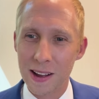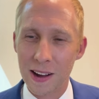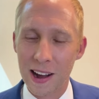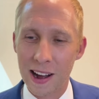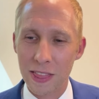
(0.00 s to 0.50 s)

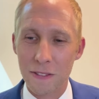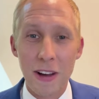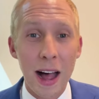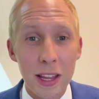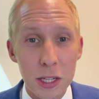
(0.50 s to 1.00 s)
uh, the
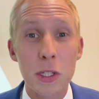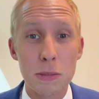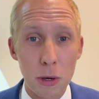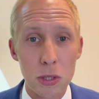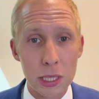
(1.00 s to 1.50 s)
value is
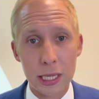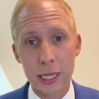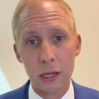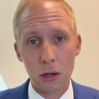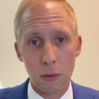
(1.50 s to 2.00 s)
mostly
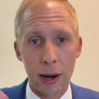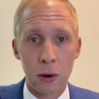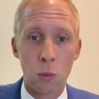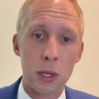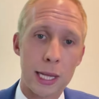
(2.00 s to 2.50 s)
geared
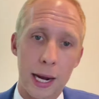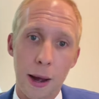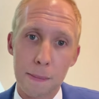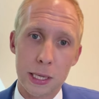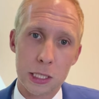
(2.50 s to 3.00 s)
around what that
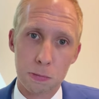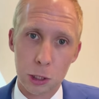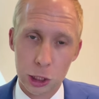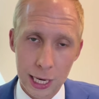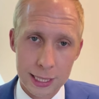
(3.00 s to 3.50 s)
company is
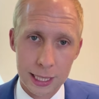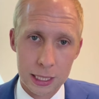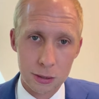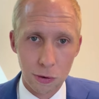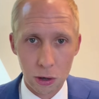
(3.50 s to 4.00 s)
projecting
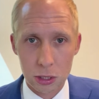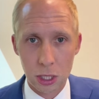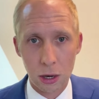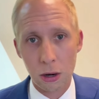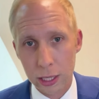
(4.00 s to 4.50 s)
as far as
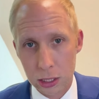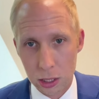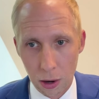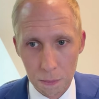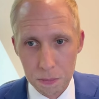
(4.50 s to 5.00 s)
their earnings
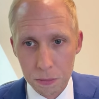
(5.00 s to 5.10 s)
go.